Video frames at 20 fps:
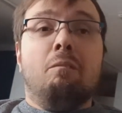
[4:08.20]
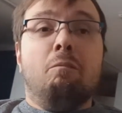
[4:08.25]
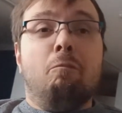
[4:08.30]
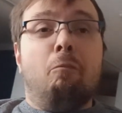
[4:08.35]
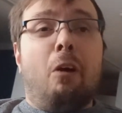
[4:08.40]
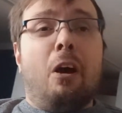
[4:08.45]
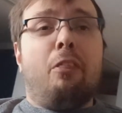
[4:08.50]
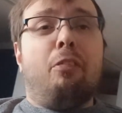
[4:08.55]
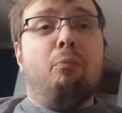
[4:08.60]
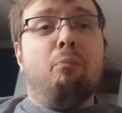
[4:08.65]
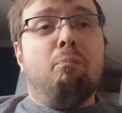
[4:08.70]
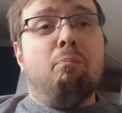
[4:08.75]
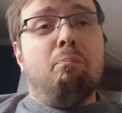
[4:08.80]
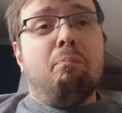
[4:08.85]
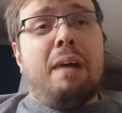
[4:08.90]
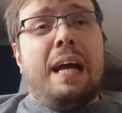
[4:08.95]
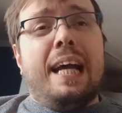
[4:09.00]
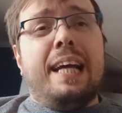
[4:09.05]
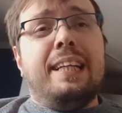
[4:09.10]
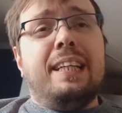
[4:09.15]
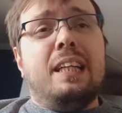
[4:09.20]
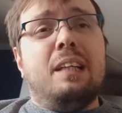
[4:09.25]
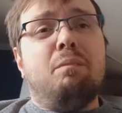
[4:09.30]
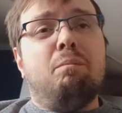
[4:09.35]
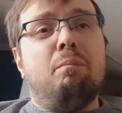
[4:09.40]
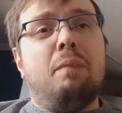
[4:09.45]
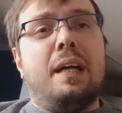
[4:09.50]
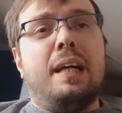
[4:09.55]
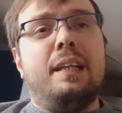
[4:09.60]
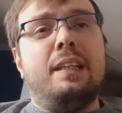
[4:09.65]
with many,
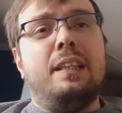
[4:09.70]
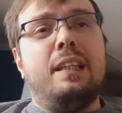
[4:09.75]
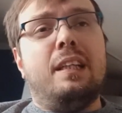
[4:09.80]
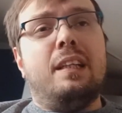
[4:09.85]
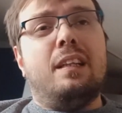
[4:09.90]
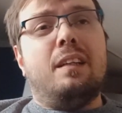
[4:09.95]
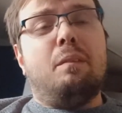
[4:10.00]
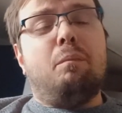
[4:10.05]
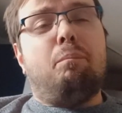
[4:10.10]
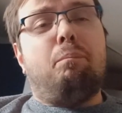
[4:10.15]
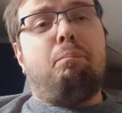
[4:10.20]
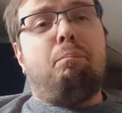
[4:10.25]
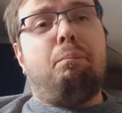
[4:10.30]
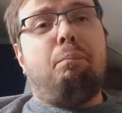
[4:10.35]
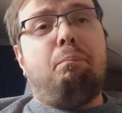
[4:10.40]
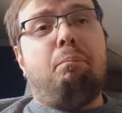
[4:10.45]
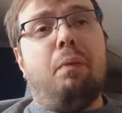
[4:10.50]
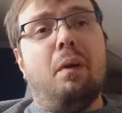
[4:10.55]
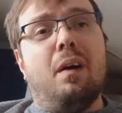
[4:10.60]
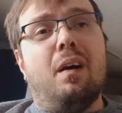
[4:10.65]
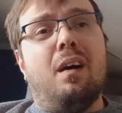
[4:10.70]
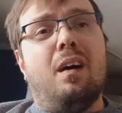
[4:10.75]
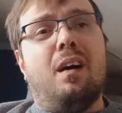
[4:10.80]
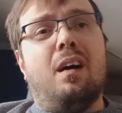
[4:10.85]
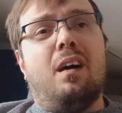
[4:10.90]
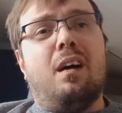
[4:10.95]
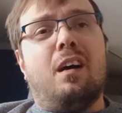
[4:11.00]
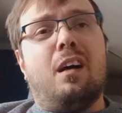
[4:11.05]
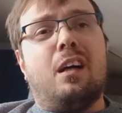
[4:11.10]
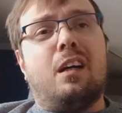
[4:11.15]
many
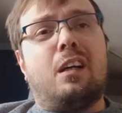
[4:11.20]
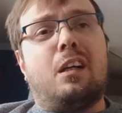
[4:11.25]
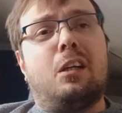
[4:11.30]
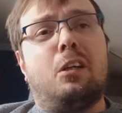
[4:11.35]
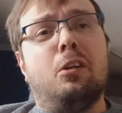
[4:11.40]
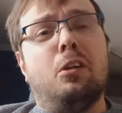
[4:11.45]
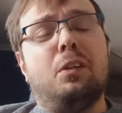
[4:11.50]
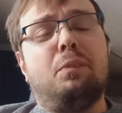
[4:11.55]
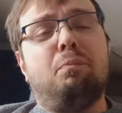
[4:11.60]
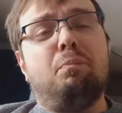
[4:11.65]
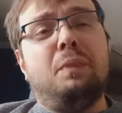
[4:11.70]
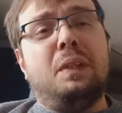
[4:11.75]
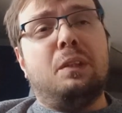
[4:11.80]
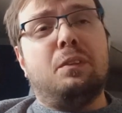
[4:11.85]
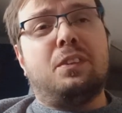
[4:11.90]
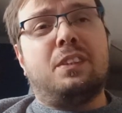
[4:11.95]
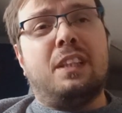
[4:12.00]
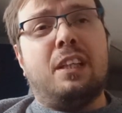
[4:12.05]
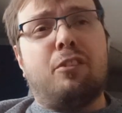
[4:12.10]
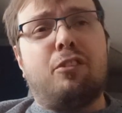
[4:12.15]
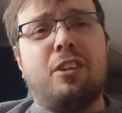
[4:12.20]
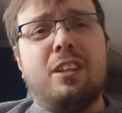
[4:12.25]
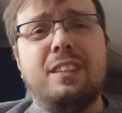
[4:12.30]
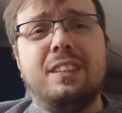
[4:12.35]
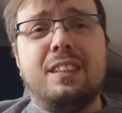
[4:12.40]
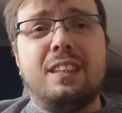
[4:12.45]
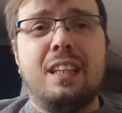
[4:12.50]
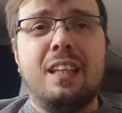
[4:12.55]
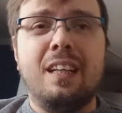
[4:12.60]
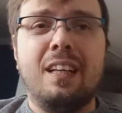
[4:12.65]
good
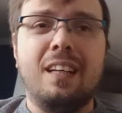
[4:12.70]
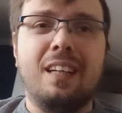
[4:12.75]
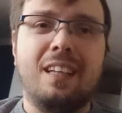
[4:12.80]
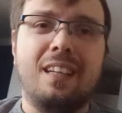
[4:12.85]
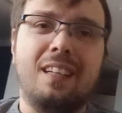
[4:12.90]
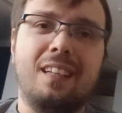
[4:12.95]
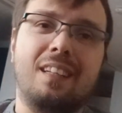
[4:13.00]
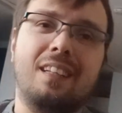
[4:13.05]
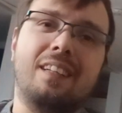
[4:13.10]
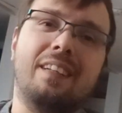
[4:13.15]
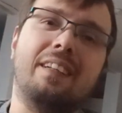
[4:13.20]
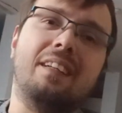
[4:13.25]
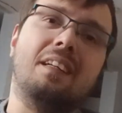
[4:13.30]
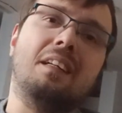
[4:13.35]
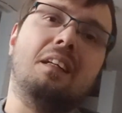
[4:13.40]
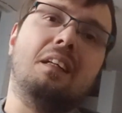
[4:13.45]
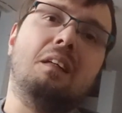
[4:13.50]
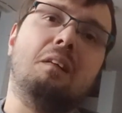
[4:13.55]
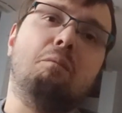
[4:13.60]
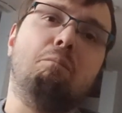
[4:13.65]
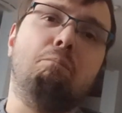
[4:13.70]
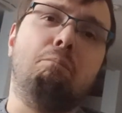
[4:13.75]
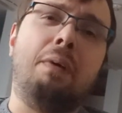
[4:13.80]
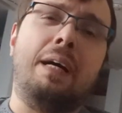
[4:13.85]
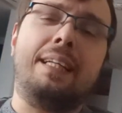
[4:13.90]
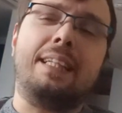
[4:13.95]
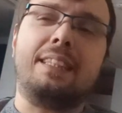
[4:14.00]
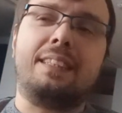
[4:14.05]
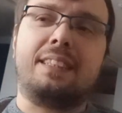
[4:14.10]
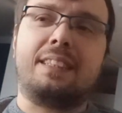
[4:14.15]
musicians,
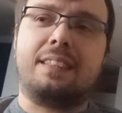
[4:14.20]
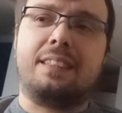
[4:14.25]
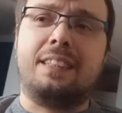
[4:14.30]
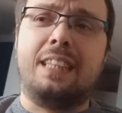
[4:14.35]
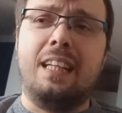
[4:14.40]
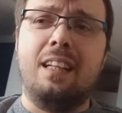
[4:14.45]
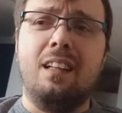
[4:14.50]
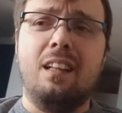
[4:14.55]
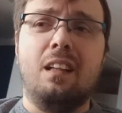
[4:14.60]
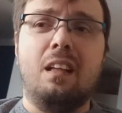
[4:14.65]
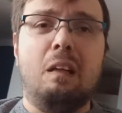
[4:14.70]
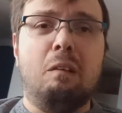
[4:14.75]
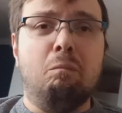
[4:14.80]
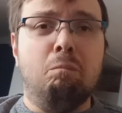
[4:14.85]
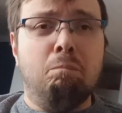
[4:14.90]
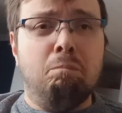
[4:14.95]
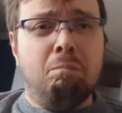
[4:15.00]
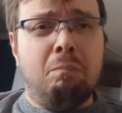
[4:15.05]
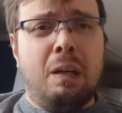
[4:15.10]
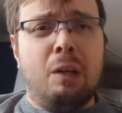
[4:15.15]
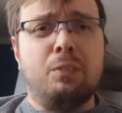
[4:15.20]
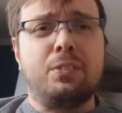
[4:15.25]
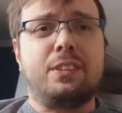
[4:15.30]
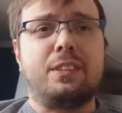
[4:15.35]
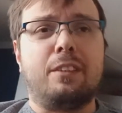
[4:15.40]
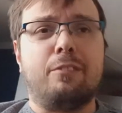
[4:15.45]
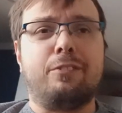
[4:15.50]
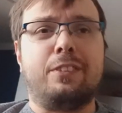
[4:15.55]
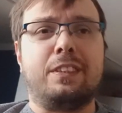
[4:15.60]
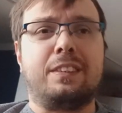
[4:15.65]
but it's still most
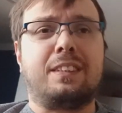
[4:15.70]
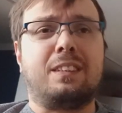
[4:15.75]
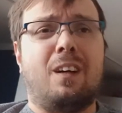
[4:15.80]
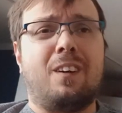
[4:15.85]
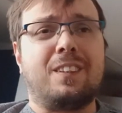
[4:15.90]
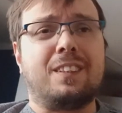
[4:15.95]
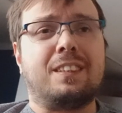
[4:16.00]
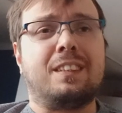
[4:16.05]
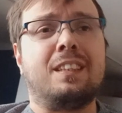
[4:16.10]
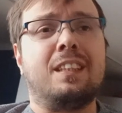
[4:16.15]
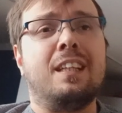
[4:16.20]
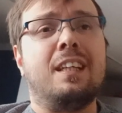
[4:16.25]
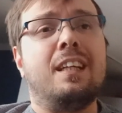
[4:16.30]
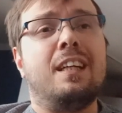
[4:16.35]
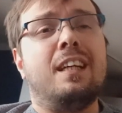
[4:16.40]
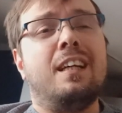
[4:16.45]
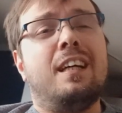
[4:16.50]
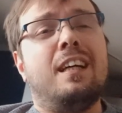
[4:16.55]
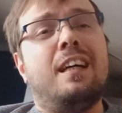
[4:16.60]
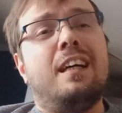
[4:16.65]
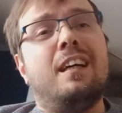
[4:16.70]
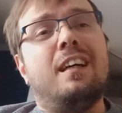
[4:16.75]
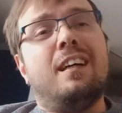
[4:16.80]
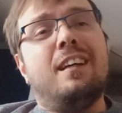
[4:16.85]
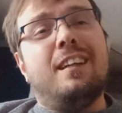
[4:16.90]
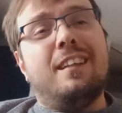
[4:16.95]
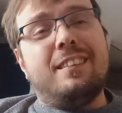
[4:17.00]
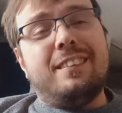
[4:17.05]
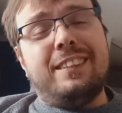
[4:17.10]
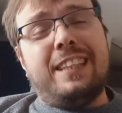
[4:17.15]
of the songs.
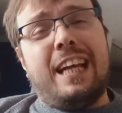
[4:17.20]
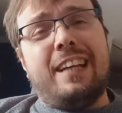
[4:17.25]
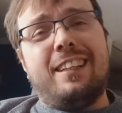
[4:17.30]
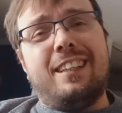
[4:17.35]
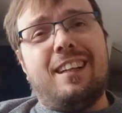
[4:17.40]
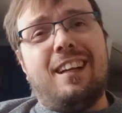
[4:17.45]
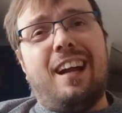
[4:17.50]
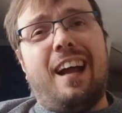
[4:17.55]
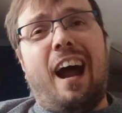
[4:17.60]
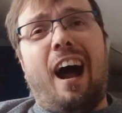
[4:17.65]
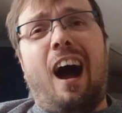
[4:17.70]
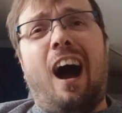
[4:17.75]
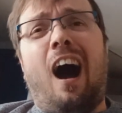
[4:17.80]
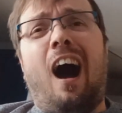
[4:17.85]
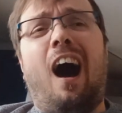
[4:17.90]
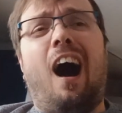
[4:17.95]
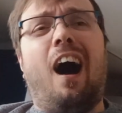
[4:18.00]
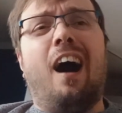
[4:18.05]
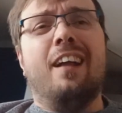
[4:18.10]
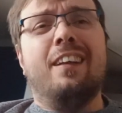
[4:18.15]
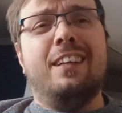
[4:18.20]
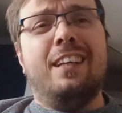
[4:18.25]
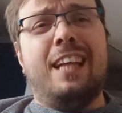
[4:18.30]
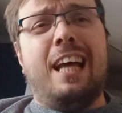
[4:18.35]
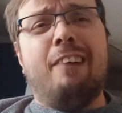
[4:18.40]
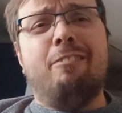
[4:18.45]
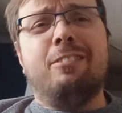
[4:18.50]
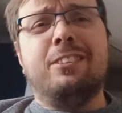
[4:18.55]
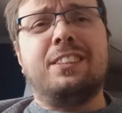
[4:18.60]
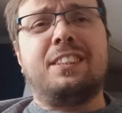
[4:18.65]
There are
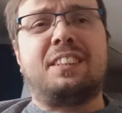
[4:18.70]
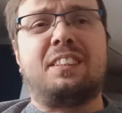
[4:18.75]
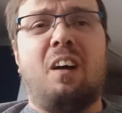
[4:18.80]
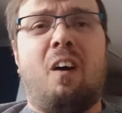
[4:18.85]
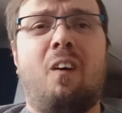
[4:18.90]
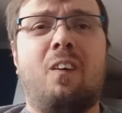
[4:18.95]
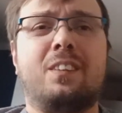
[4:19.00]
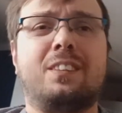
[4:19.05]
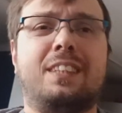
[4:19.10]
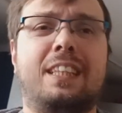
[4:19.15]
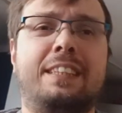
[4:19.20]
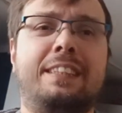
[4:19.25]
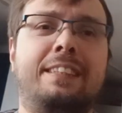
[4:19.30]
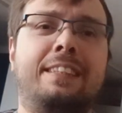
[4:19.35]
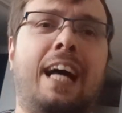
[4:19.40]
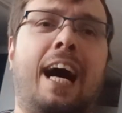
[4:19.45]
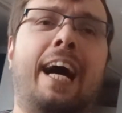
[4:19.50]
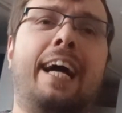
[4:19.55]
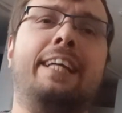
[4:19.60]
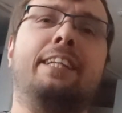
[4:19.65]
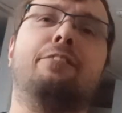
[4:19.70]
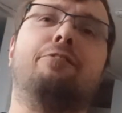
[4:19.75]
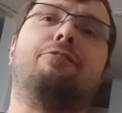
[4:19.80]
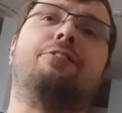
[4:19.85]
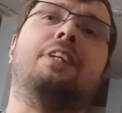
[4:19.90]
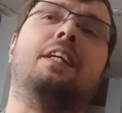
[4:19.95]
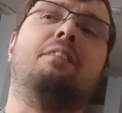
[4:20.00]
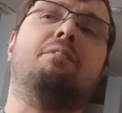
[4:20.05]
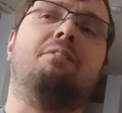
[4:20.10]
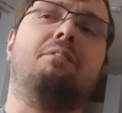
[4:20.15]
11 songs and 9 of
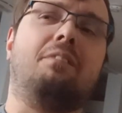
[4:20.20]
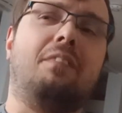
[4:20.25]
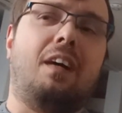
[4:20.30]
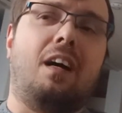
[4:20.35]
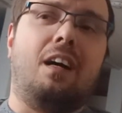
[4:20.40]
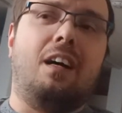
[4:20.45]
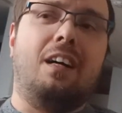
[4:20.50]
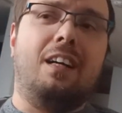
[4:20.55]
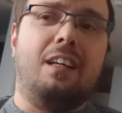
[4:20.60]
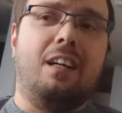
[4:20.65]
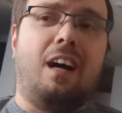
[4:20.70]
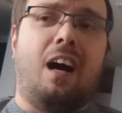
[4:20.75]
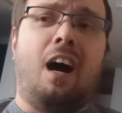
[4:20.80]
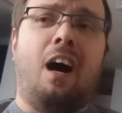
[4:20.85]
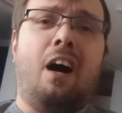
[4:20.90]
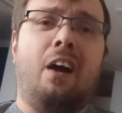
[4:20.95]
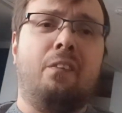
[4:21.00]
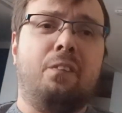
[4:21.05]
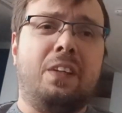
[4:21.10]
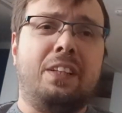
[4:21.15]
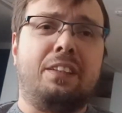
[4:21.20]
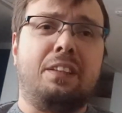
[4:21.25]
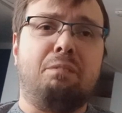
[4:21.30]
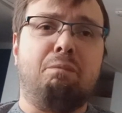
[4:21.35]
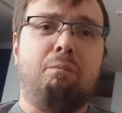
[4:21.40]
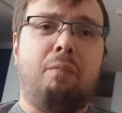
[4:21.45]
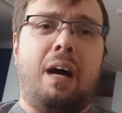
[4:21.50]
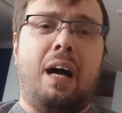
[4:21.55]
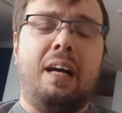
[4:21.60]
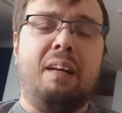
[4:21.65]
them are
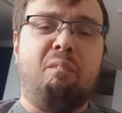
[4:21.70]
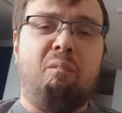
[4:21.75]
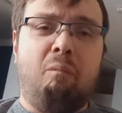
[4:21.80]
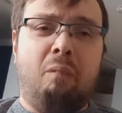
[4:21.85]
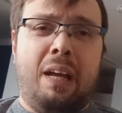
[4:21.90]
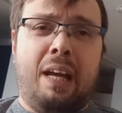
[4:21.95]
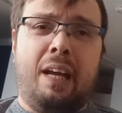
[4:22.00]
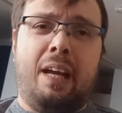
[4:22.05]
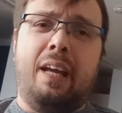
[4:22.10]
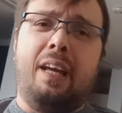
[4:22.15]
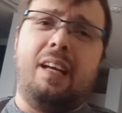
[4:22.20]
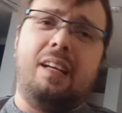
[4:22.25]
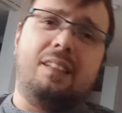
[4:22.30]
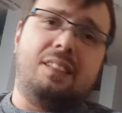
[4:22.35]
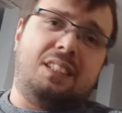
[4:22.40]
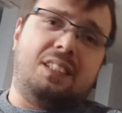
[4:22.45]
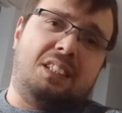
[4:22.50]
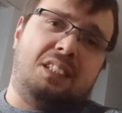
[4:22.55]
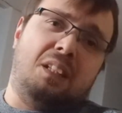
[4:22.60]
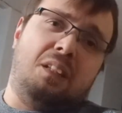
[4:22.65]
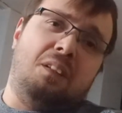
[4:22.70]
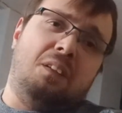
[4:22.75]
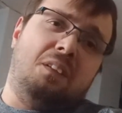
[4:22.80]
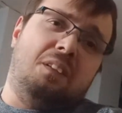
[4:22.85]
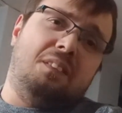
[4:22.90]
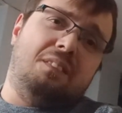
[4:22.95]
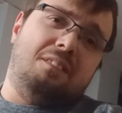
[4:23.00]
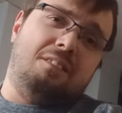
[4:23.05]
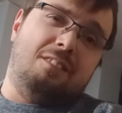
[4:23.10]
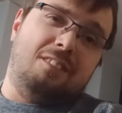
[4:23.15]
written by me,
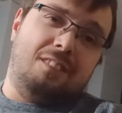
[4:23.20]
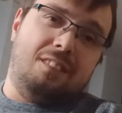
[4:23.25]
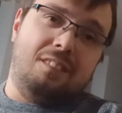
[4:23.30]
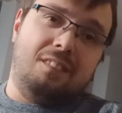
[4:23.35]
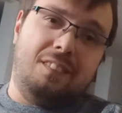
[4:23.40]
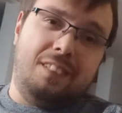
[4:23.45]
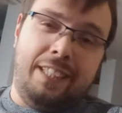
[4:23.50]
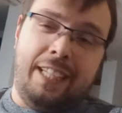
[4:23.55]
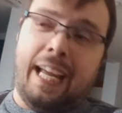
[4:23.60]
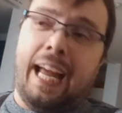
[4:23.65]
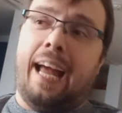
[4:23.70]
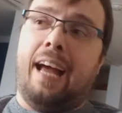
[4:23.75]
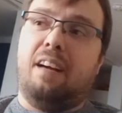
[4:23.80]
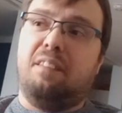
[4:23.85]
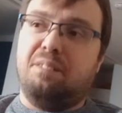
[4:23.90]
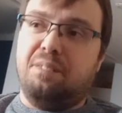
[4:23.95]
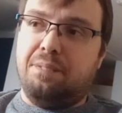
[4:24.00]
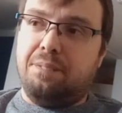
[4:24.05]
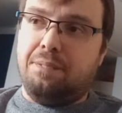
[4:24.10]
so yeah.